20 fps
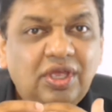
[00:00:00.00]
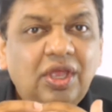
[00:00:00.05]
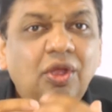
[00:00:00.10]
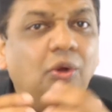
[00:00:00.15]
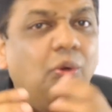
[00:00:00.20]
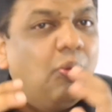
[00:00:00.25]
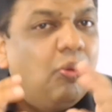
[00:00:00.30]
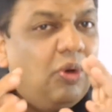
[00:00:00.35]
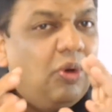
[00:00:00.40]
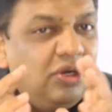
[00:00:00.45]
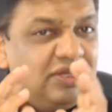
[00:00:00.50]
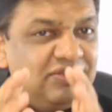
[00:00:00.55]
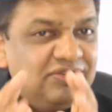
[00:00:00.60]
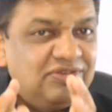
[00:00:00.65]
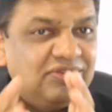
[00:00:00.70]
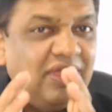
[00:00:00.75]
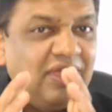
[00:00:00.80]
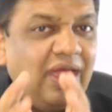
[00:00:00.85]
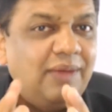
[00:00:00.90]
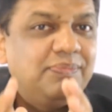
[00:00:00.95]
What is
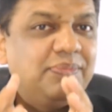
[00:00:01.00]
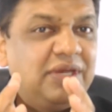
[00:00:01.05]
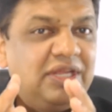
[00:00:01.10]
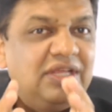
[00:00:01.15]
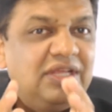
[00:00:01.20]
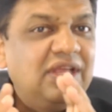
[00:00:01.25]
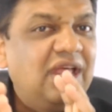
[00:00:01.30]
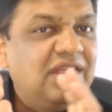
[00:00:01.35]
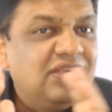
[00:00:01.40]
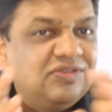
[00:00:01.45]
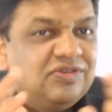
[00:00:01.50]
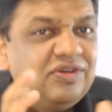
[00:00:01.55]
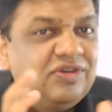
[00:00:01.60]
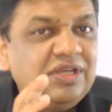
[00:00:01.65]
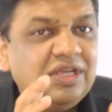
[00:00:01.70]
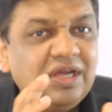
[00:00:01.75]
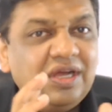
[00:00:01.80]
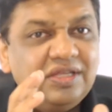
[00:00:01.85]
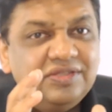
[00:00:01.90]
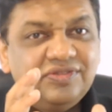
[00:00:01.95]
happening as
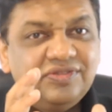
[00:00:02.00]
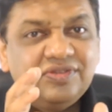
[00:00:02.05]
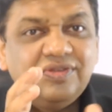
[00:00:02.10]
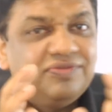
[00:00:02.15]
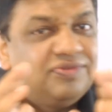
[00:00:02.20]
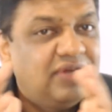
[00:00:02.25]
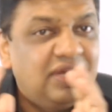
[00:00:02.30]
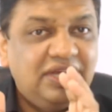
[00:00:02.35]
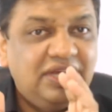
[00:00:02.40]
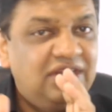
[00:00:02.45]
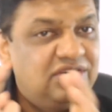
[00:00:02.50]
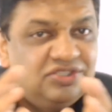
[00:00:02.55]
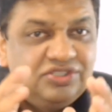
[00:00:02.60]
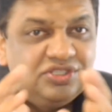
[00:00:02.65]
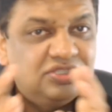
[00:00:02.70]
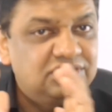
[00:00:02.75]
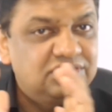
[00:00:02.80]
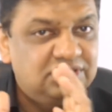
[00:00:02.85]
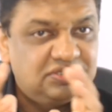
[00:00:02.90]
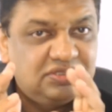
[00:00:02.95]
regards the
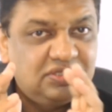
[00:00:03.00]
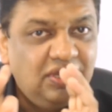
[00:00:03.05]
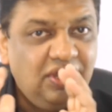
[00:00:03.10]
financials